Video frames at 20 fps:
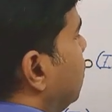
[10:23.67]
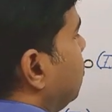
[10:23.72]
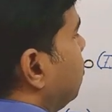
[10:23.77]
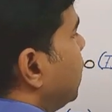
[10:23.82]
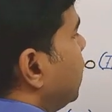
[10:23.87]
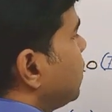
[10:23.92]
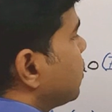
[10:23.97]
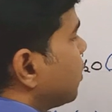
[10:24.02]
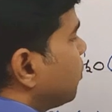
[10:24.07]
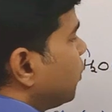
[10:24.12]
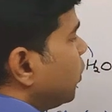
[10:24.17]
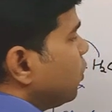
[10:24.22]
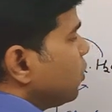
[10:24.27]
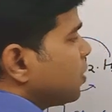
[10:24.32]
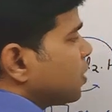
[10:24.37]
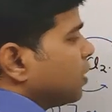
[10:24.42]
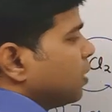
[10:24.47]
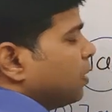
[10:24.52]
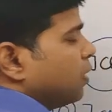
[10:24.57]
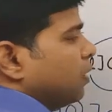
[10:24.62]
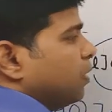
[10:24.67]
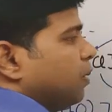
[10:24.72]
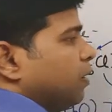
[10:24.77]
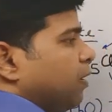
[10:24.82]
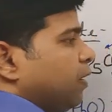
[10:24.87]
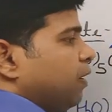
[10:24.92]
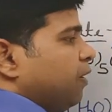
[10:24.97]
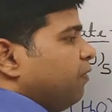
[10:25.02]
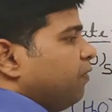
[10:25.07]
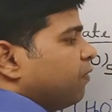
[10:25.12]
But suppose
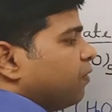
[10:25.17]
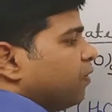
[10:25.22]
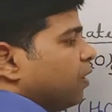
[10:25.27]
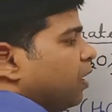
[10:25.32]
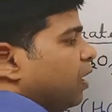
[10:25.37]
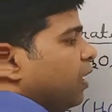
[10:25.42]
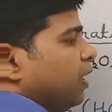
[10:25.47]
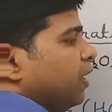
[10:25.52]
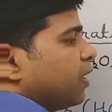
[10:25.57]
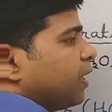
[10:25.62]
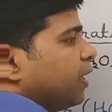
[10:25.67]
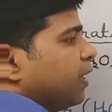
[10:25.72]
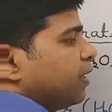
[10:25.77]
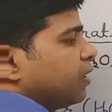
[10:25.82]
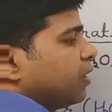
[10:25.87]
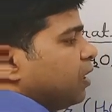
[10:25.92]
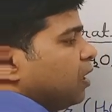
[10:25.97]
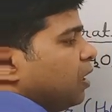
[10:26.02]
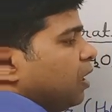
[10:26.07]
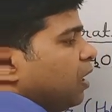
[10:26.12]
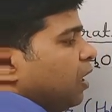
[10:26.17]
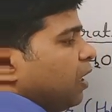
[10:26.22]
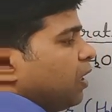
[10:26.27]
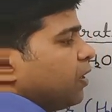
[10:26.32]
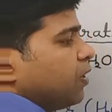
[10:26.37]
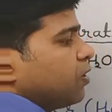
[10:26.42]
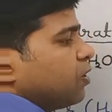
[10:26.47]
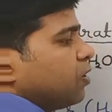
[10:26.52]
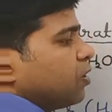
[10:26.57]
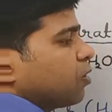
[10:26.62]
if I write the N
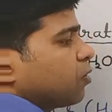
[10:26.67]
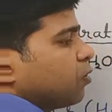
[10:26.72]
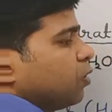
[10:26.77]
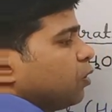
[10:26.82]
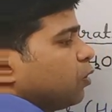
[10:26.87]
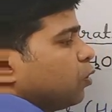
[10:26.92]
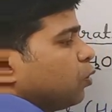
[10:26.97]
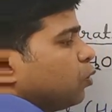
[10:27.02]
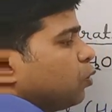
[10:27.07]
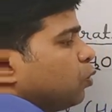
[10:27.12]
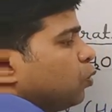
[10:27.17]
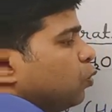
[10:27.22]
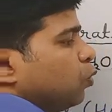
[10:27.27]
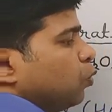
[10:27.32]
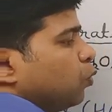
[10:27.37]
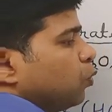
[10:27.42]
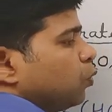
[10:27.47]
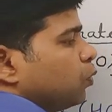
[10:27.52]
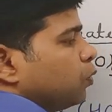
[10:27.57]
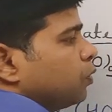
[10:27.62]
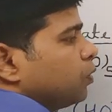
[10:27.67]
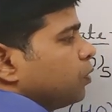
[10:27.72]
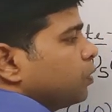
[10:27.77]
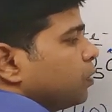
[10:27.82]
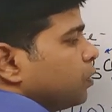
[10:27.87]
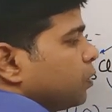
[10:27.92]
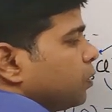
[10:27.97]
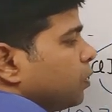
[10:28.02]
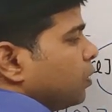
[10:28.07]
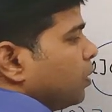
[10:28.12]
is equal to 2,
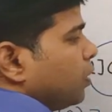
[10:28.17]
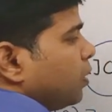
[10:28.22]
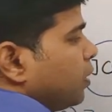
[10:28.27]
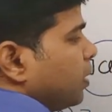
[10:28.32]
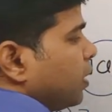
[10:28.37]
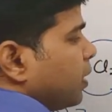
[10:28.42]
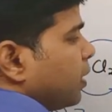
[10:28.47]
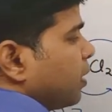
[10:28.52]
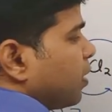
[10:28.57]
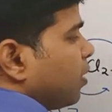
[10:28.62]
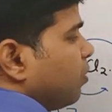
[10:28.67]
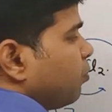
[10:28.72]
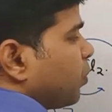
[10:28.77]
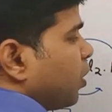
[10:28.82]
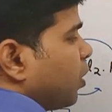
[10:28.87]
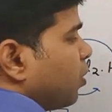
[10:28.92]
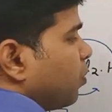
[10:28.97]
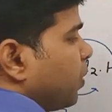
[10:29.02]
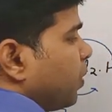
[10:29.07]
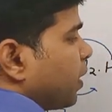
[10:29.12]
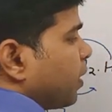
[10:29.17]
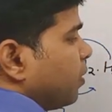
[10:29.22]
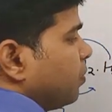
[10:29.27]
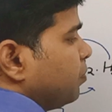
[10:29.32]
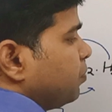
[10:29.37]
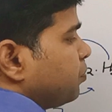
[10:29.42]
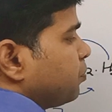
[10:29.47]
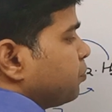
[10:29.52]
then compound become